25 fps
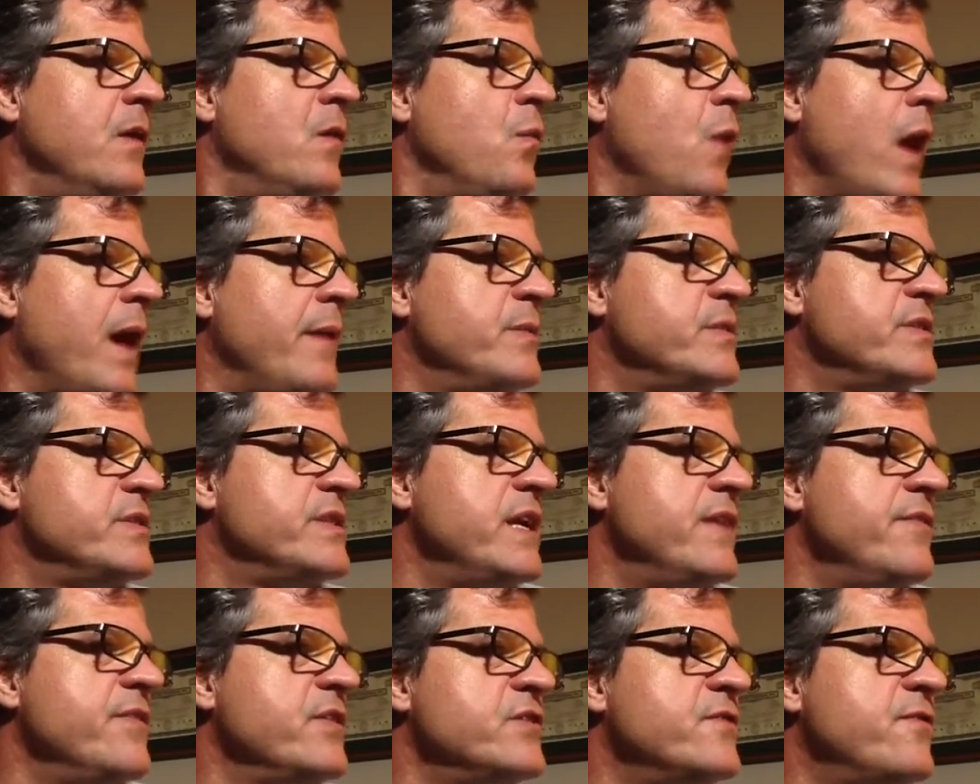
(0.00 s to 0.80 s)
Wide
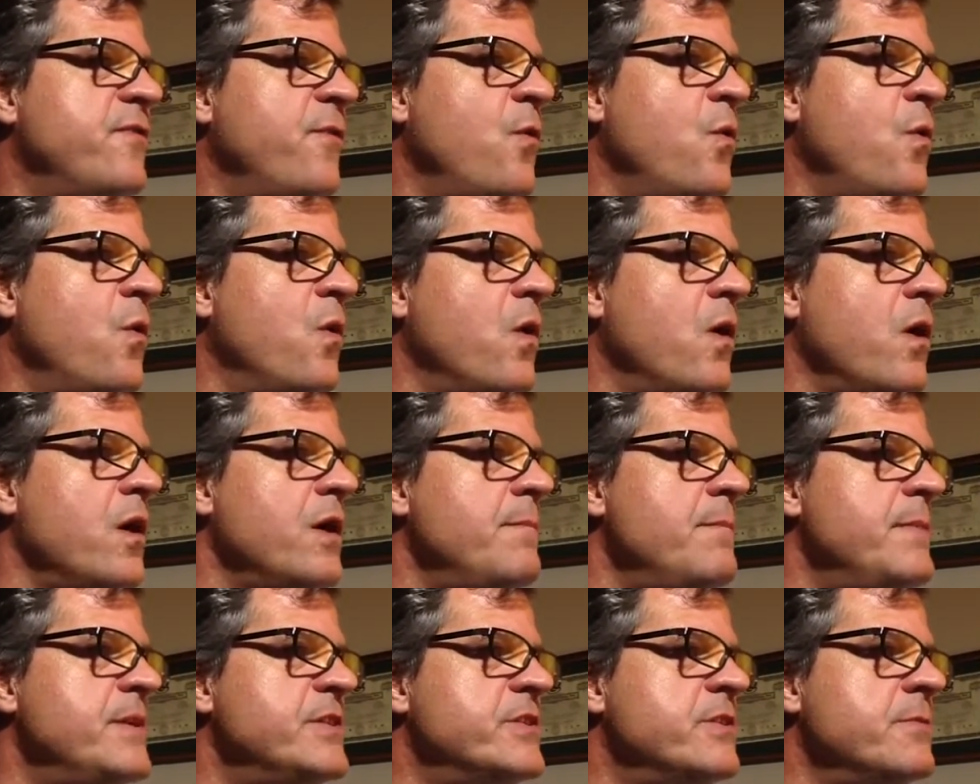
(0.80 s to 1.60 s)
receivers for
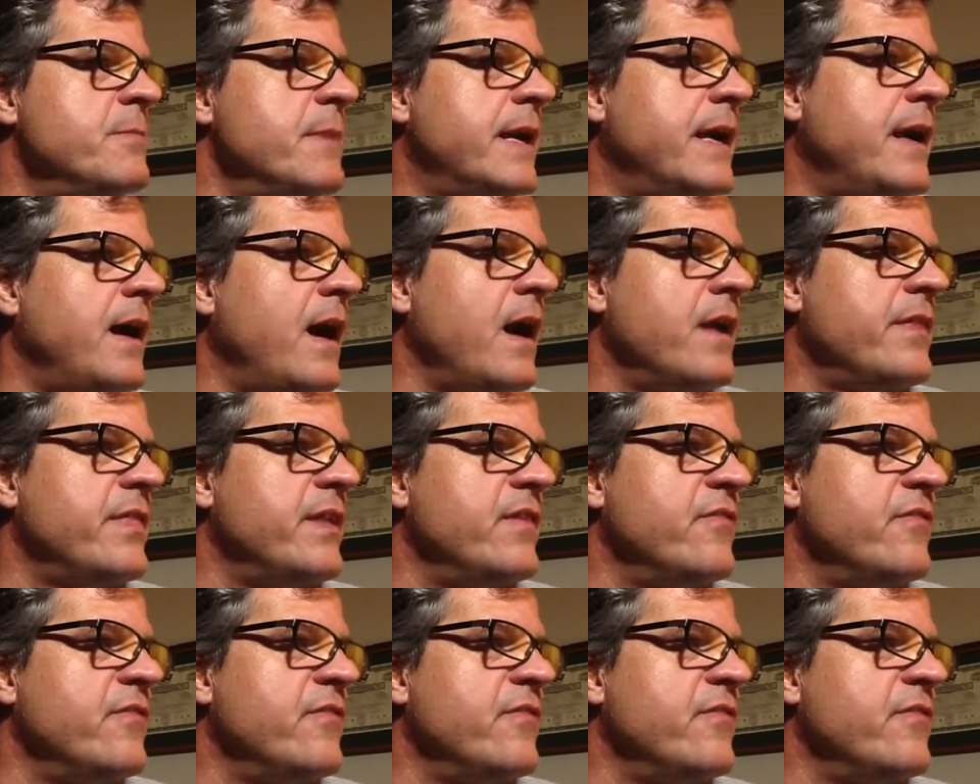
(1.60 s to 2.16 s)
Mr. McCarthy,